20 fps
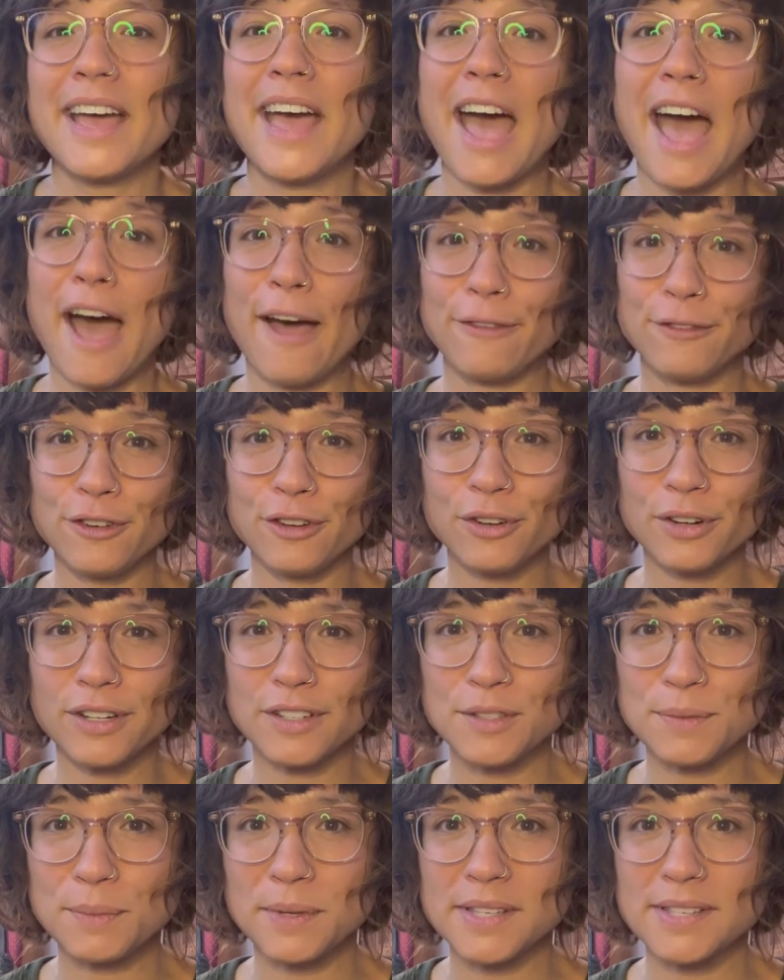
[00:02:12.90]
after
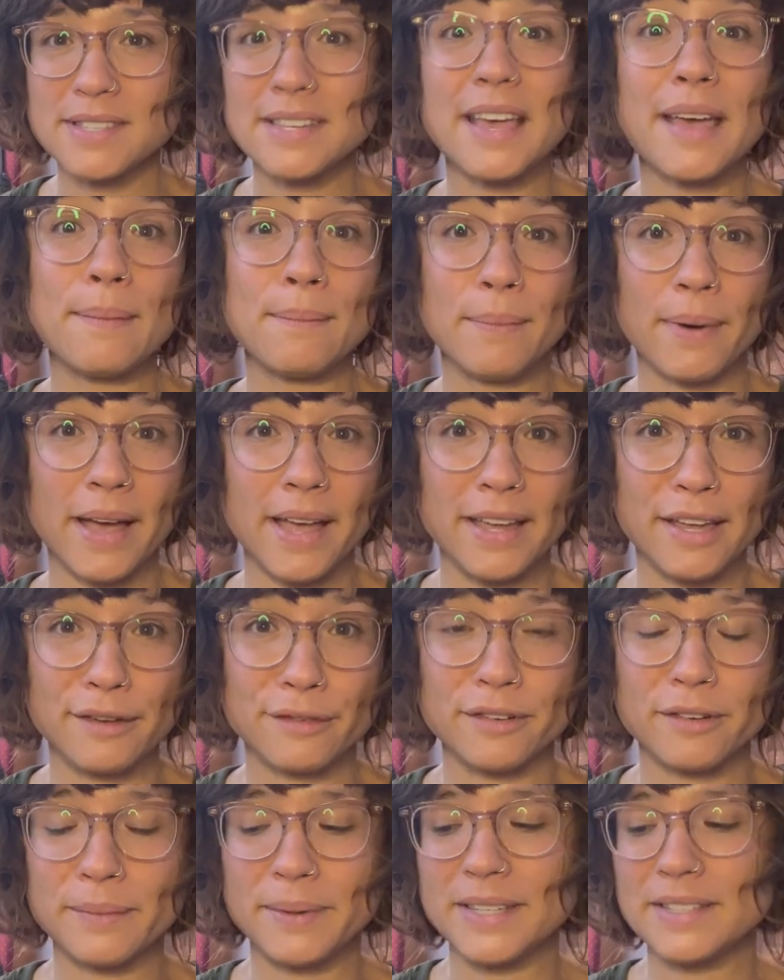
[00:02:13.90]
Christmas, I'm buying it
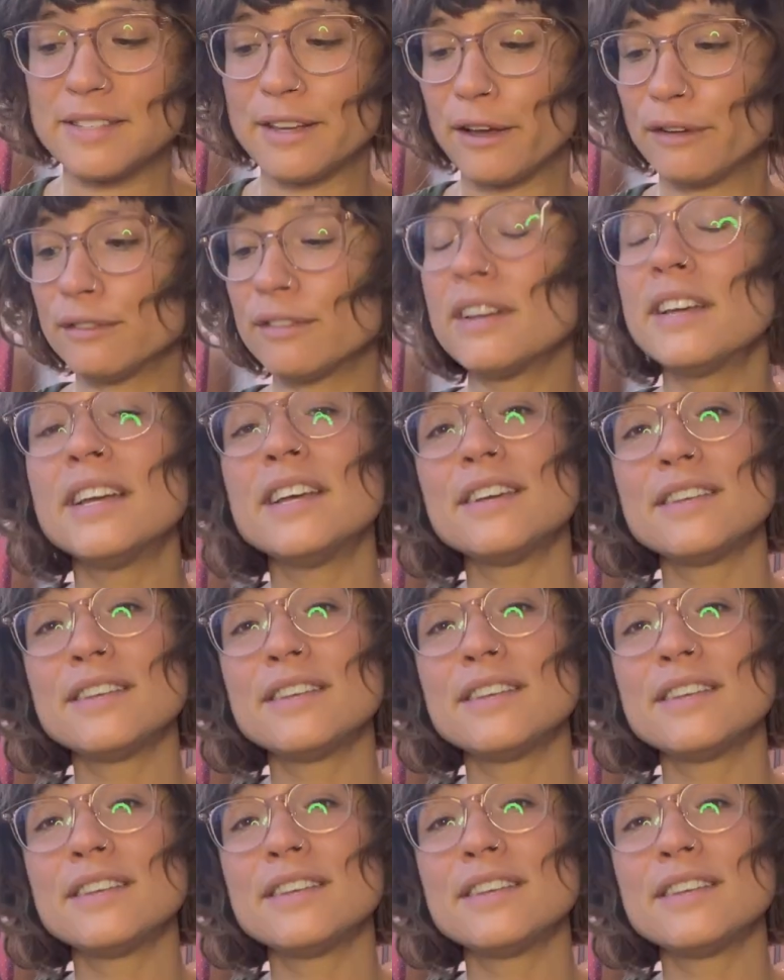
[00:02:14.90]
for myself.